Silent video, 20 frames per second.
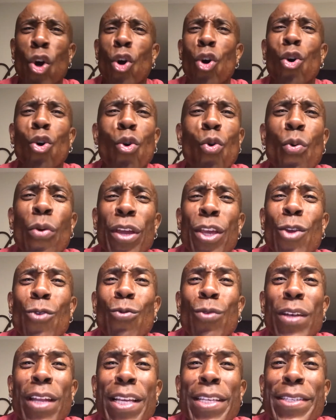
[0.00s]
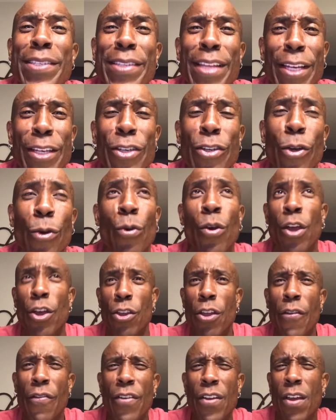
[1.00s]
Who are you listening to?
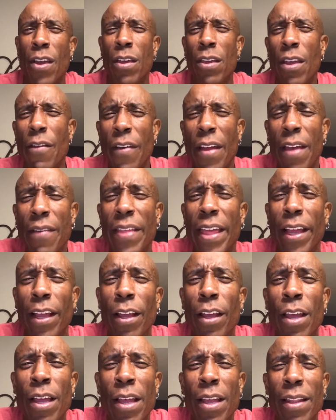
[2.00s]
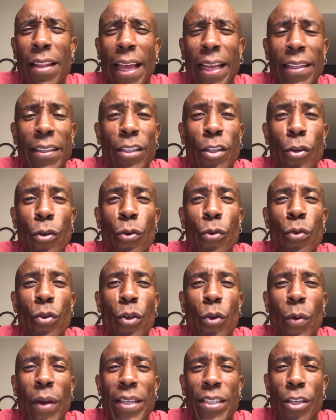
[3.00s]
You ever, you ever have that like dude
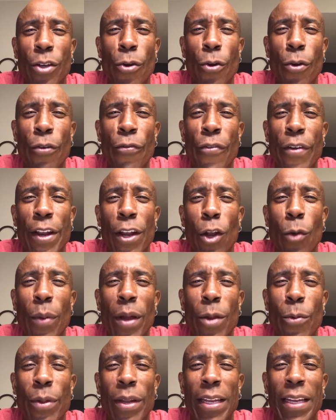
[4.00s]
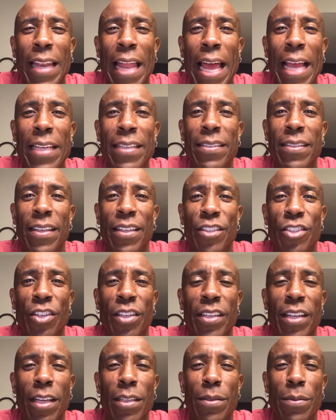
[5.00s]
who has a girlfriend nobody really likes, and she
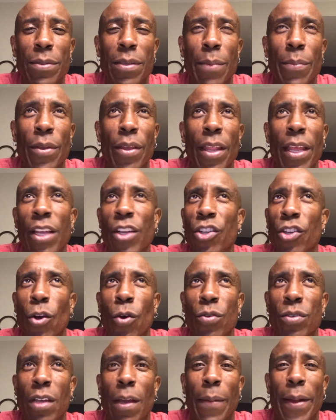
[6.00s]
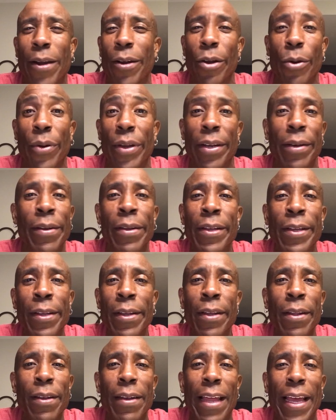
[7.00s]
tells him something, and he shows up. I don't know, and
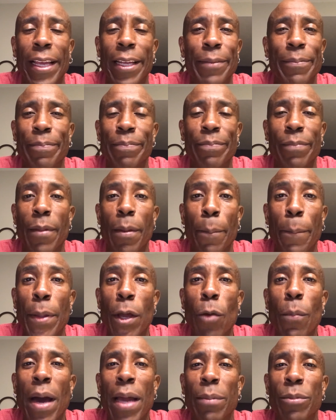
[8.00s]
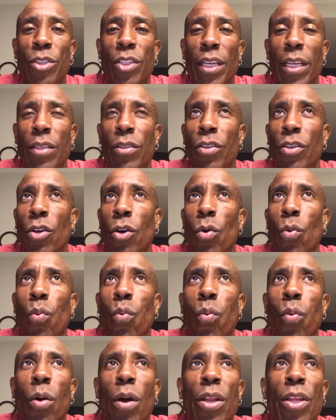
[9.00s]
like bell bottom jeans. You go,
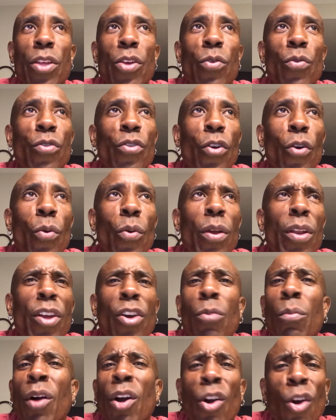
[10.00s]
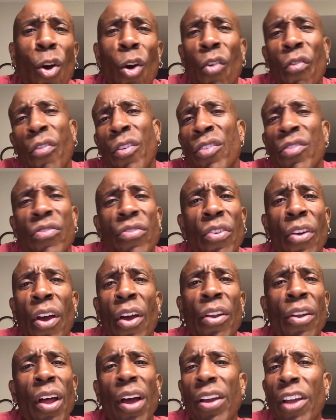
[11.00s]
what are you doing? My girlfriend
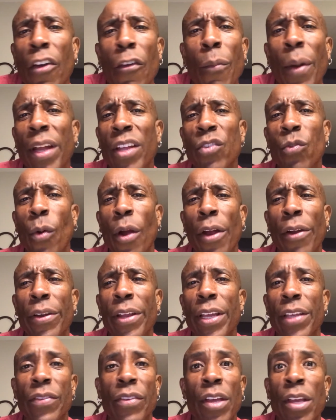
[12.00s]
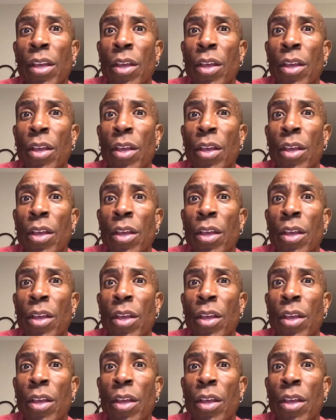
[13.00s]
said like everybody's wearing these.